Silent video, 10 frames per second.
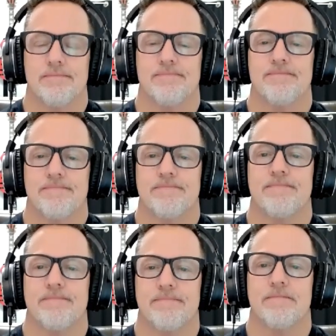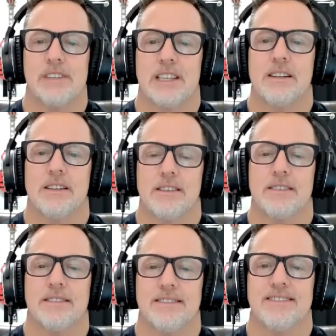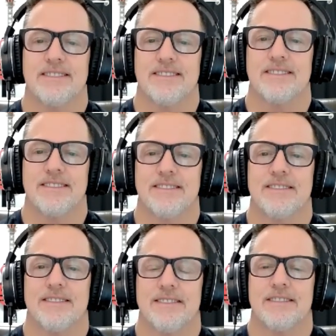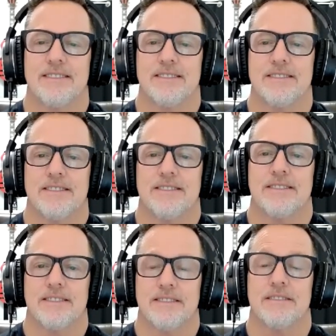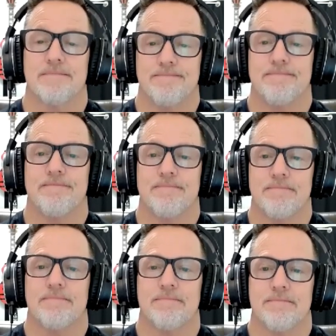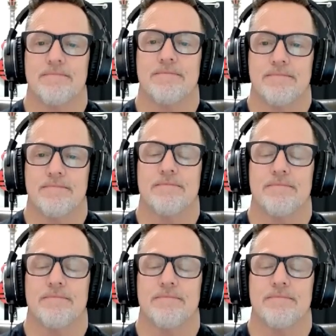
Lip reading: (silent)